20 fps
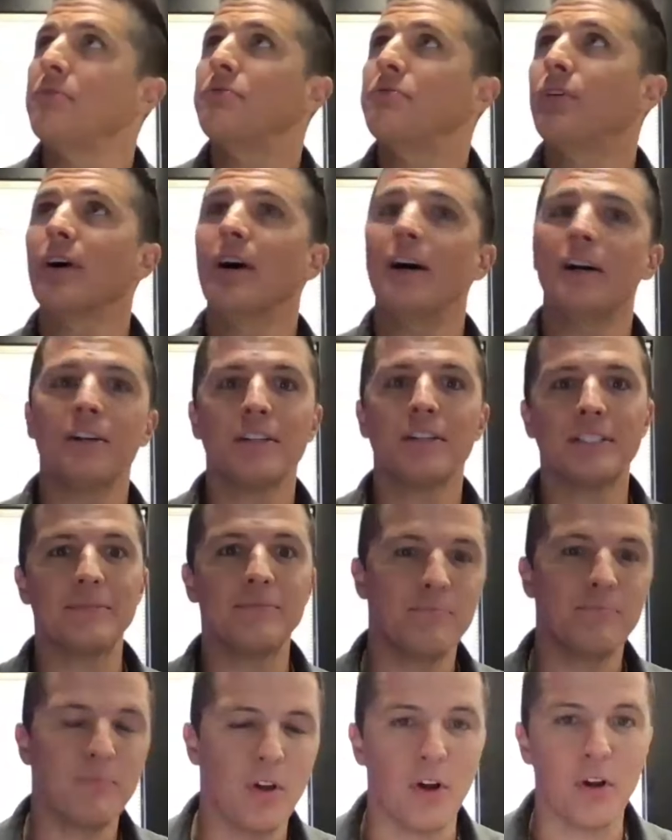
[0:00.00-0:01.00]

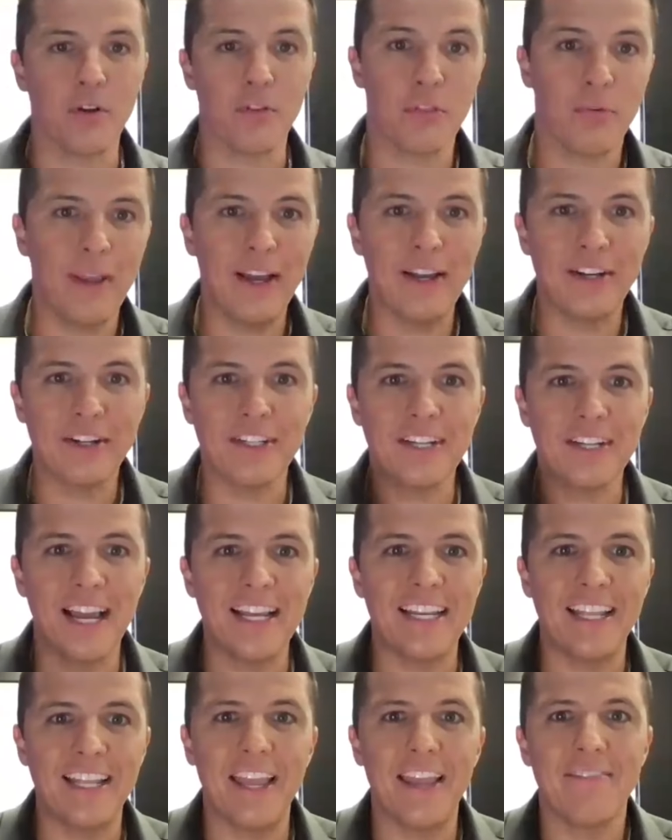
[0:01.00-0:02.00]

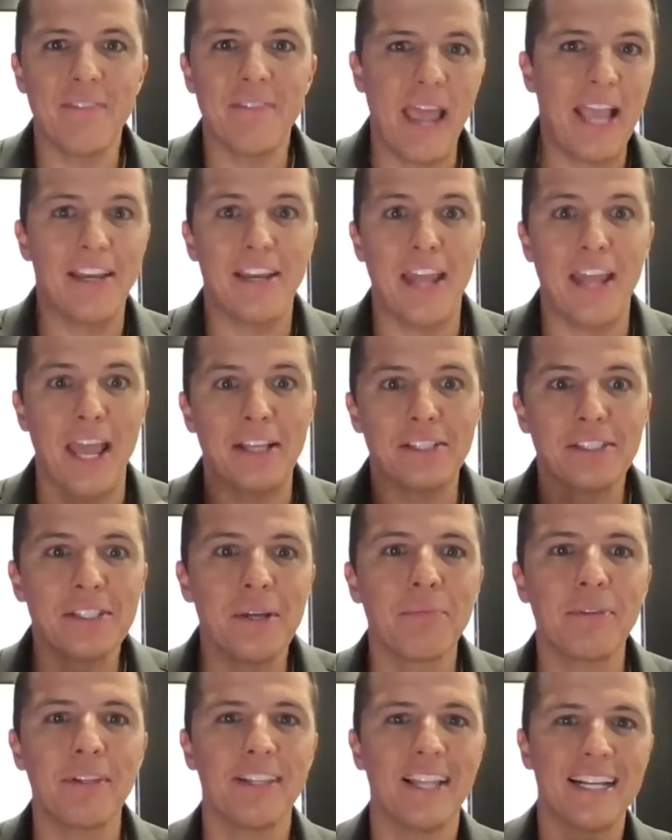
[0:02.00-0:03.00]
398 days,
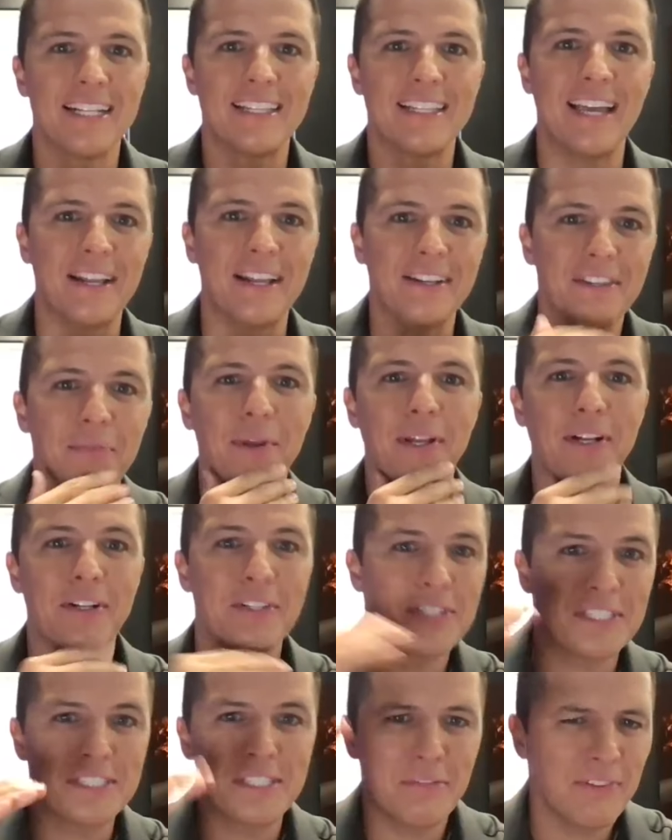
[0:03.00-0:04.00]
something like that.
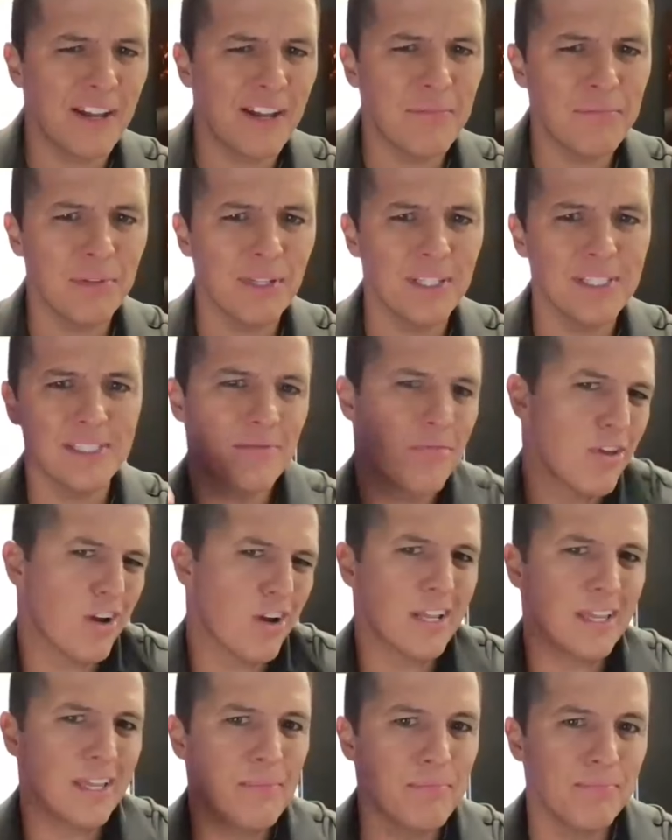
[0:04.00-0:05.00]
365 plus
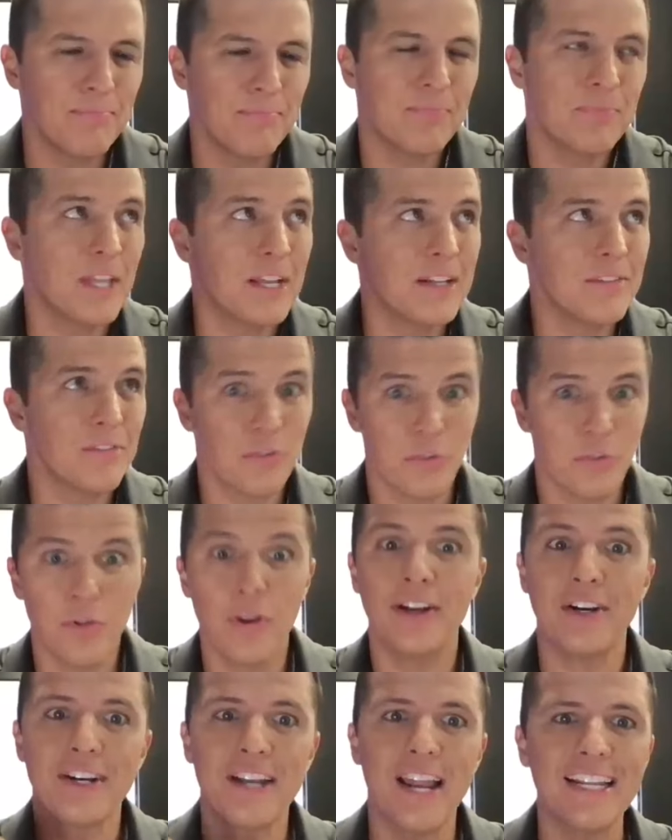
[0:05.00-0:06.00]
30, that
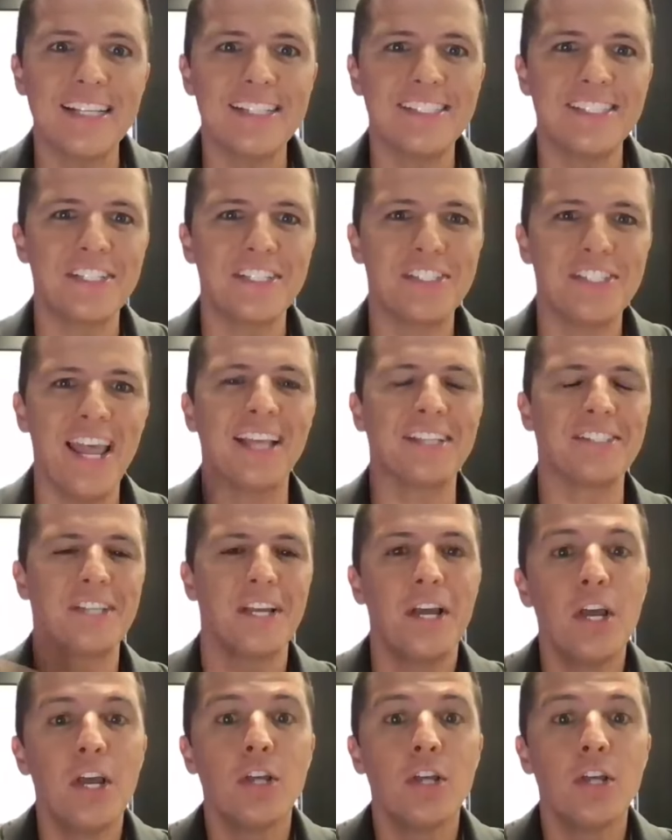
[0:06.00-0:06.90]
396 days.